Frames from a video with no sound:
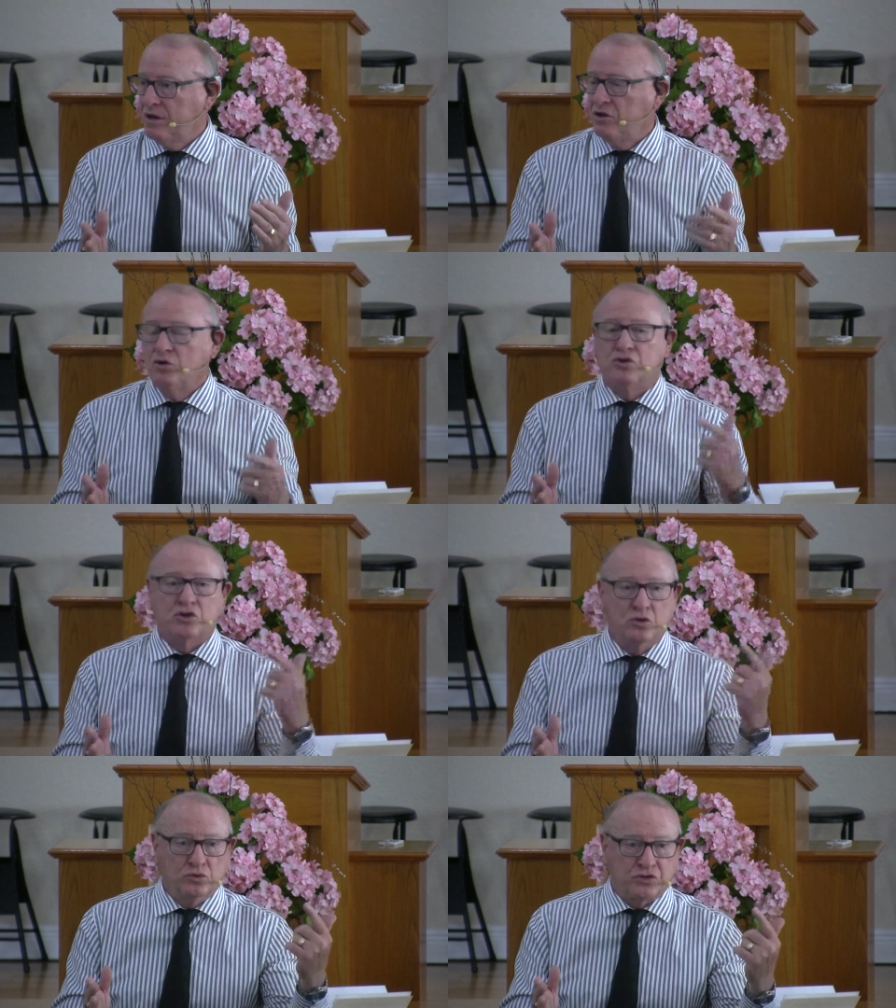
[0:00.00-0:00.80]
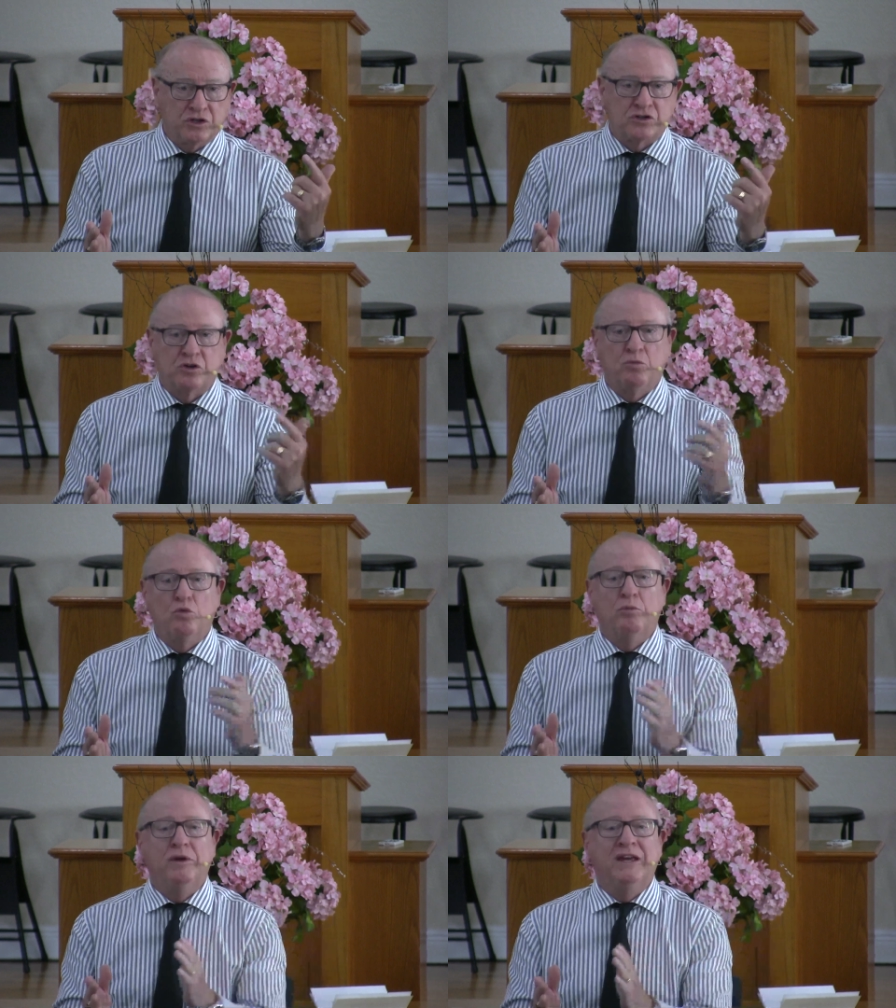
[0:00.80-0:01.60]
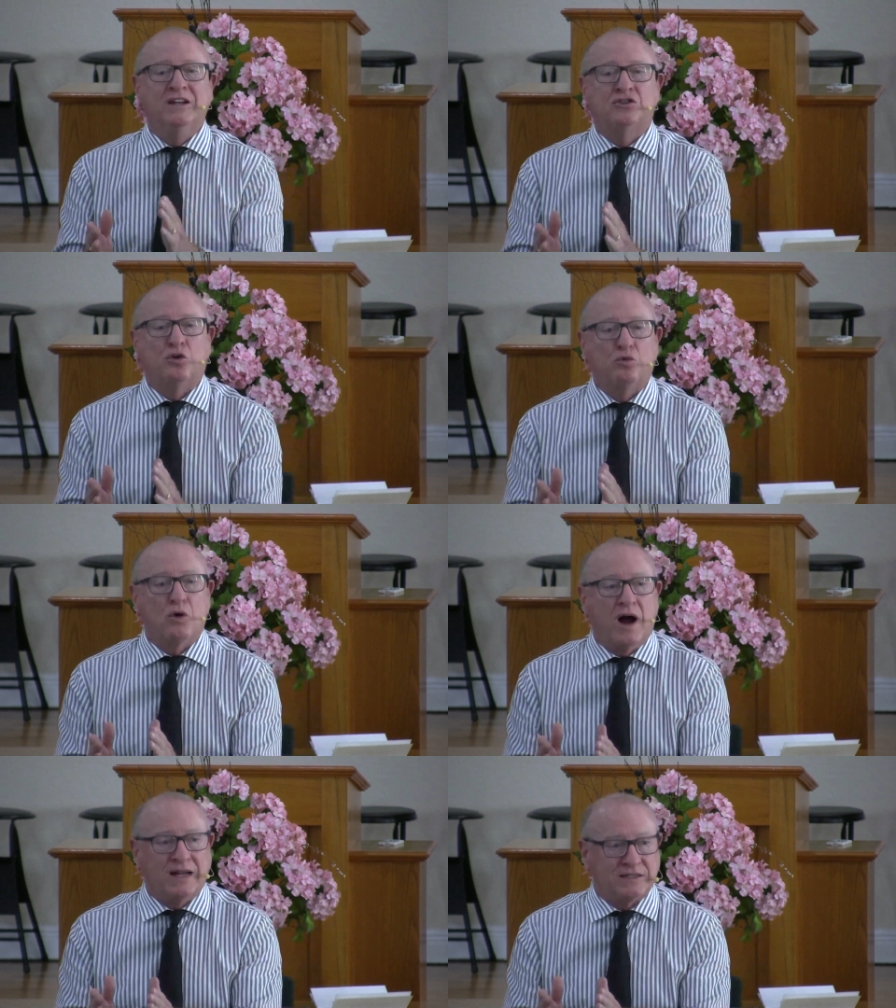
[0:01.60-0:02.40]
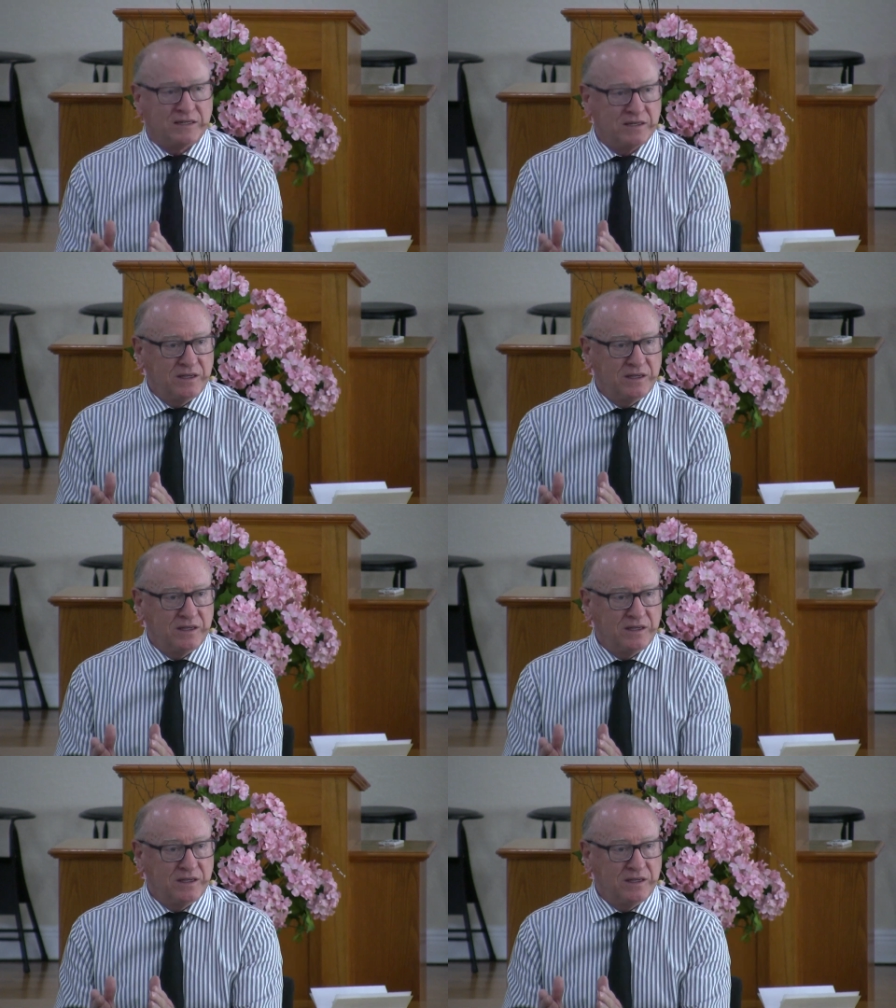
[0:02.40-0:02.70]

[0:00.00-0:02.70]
your school system will begin to rot.